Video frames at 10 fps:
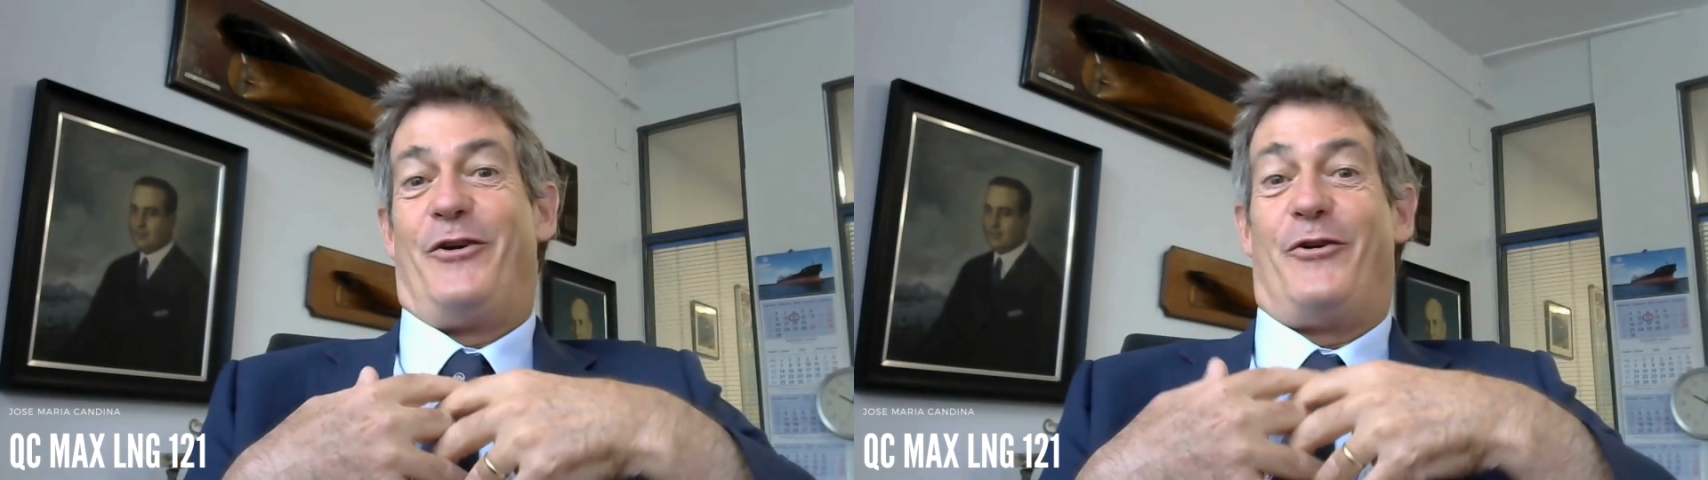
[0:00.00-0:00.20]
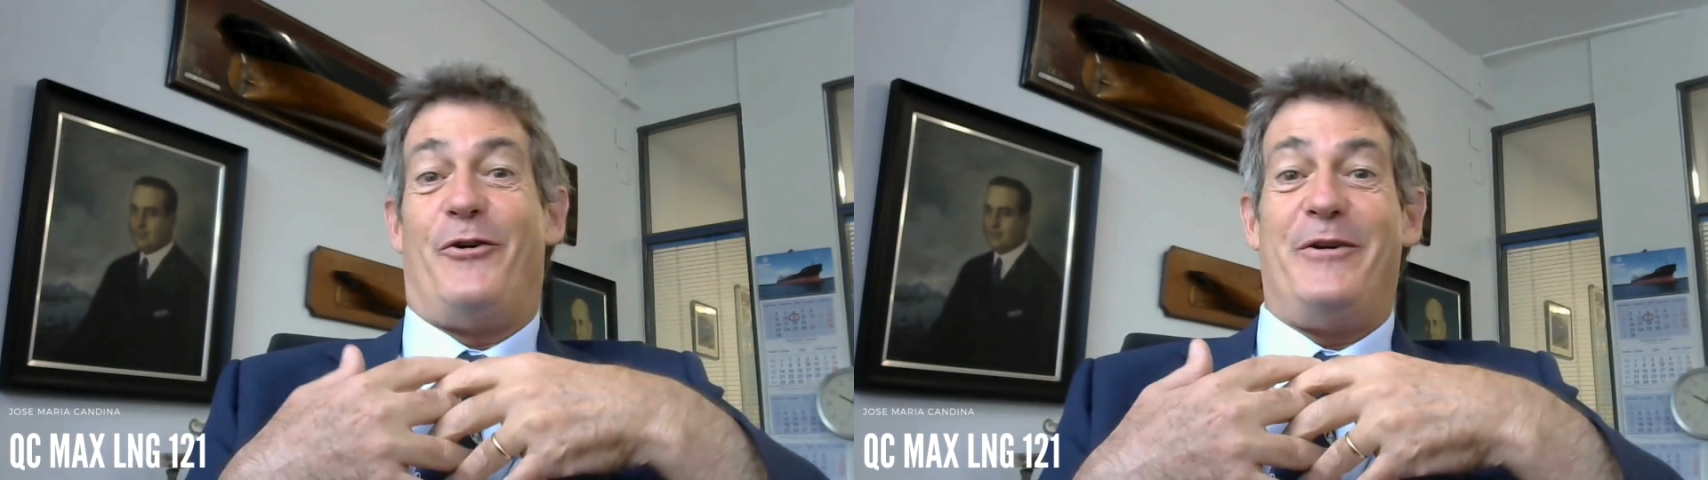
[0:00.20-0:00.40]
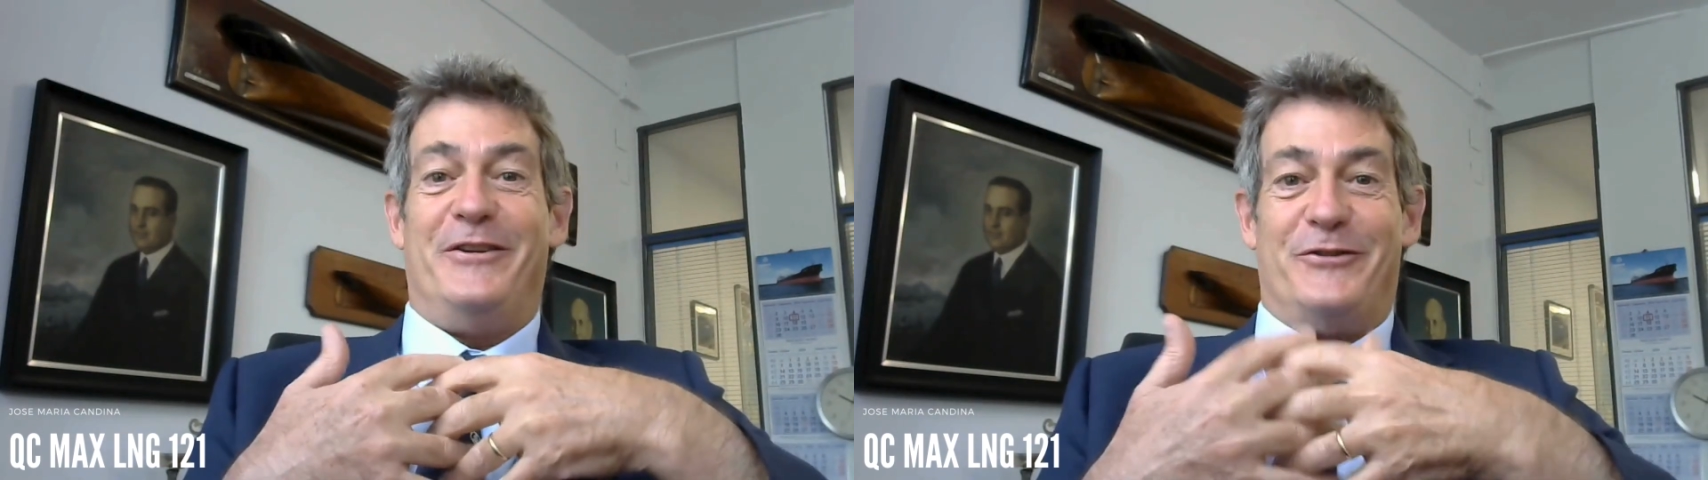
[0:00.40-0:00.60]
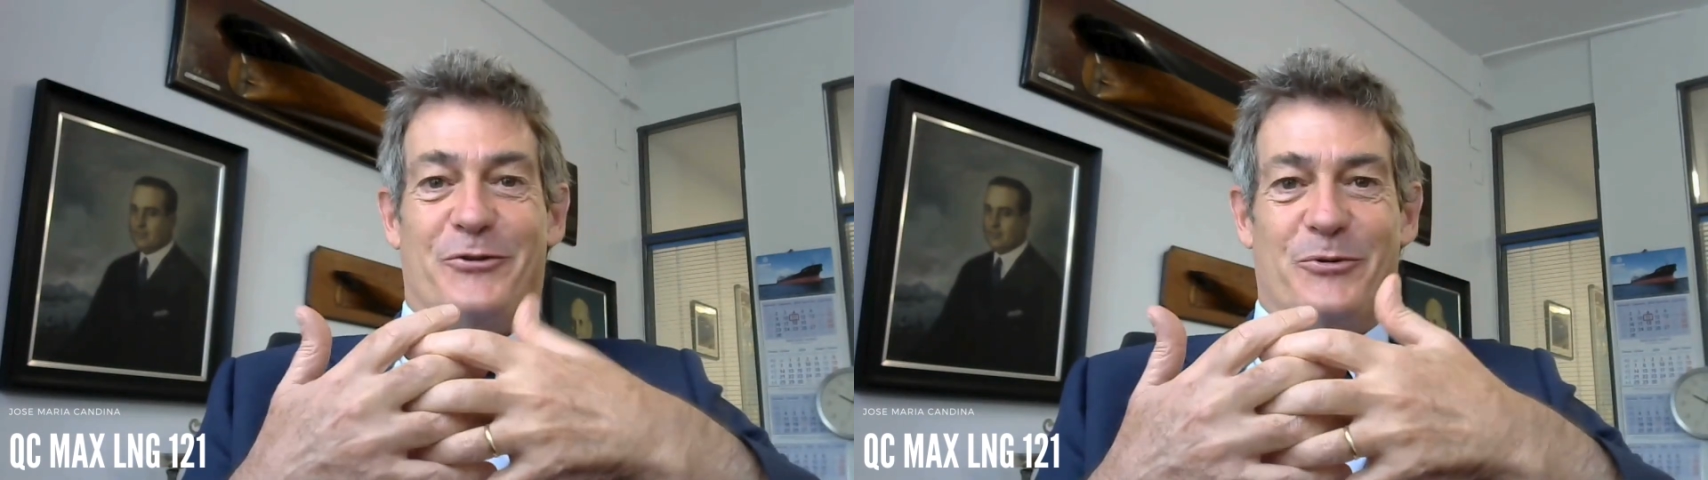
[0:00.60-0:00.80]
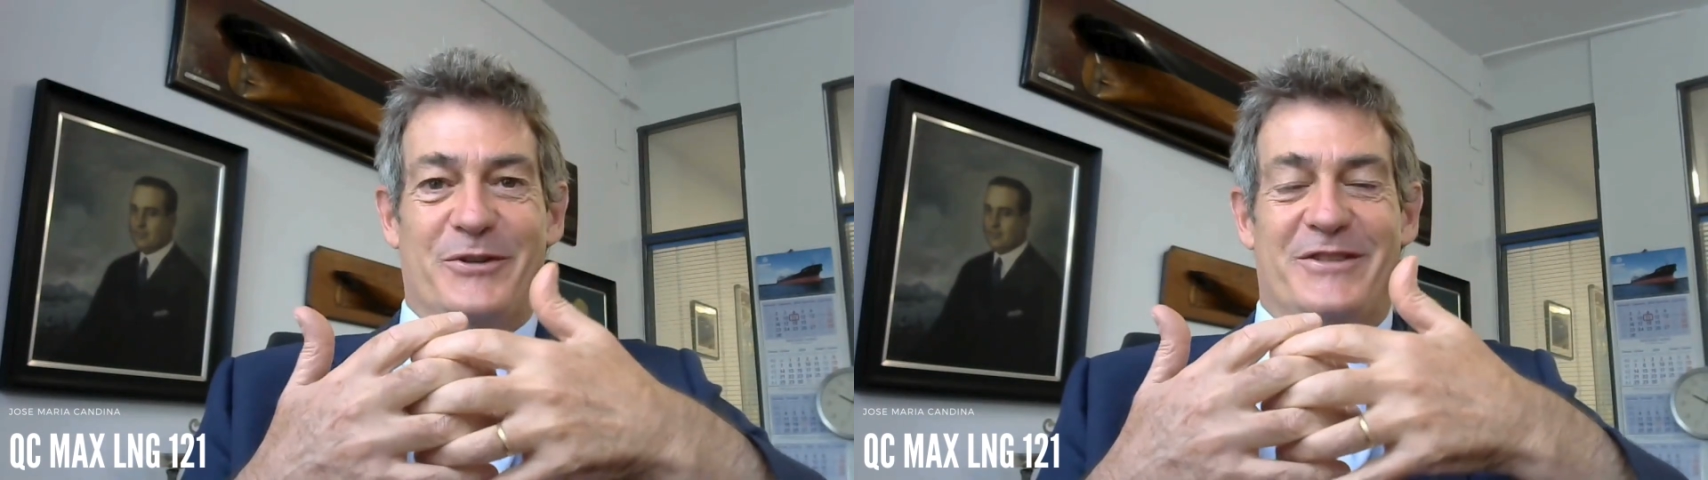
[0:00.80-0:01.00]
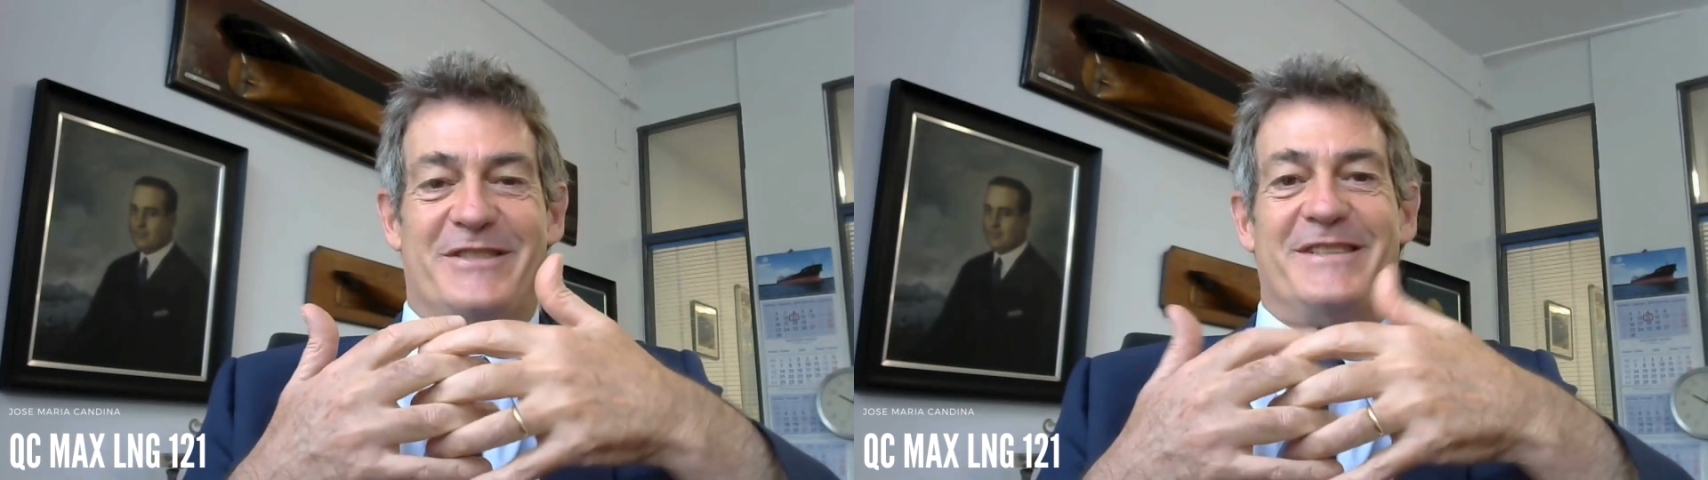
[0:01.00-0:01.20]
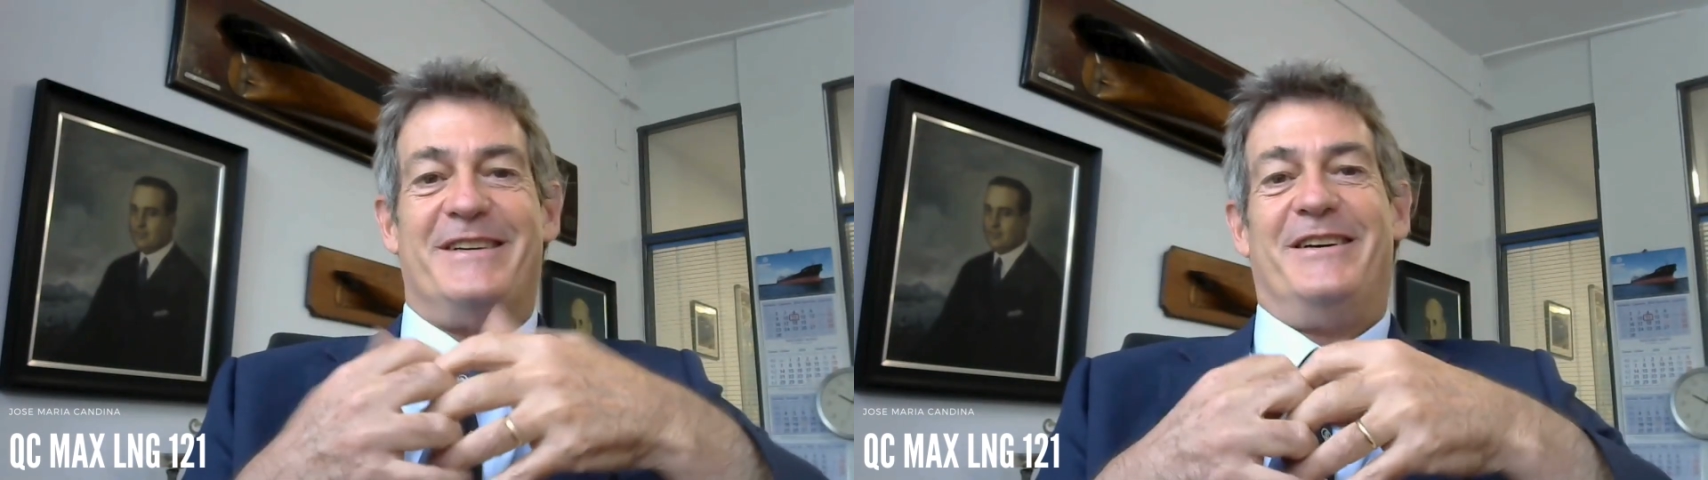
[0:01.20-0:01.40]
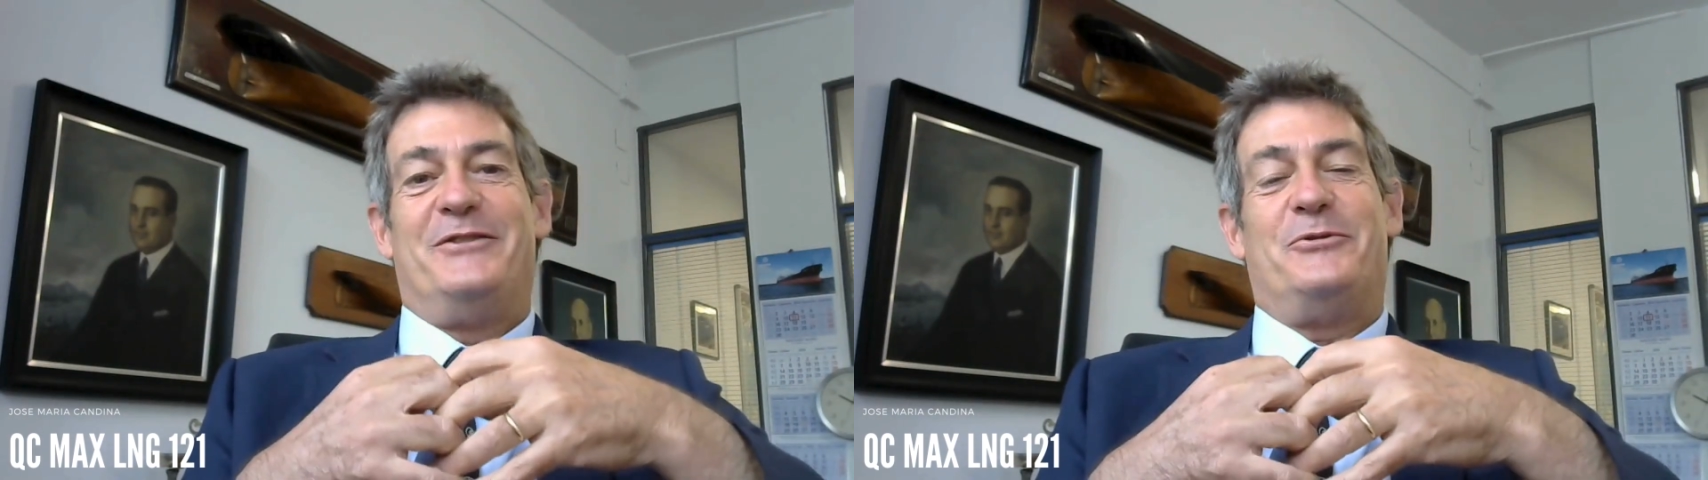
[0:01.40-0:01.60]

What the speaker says: going to its